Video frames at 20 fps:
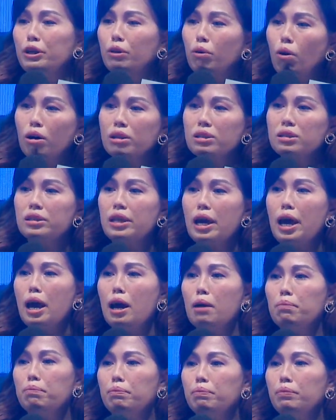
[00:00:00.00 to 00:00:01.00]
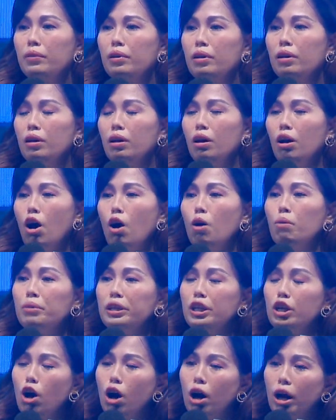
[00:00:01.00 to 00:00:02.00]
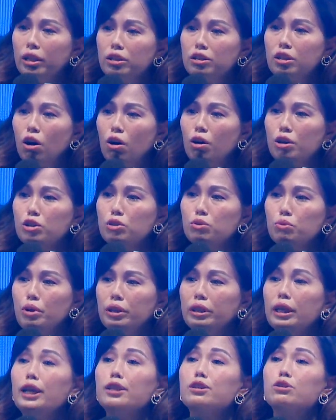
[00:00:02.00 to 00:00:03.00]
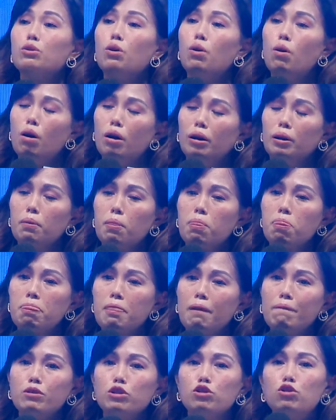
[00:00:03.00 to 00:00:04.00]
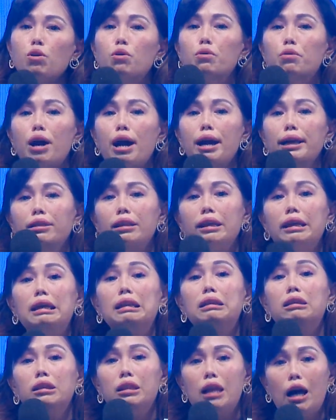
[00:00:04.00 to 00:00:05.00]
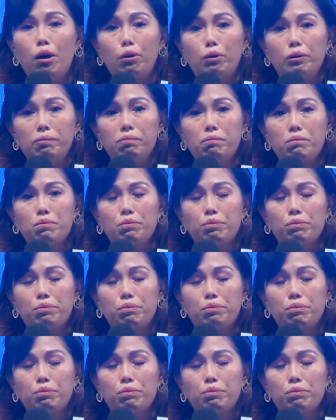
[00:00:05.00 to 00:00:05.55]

concept, how many ensuite and so on. So write it down.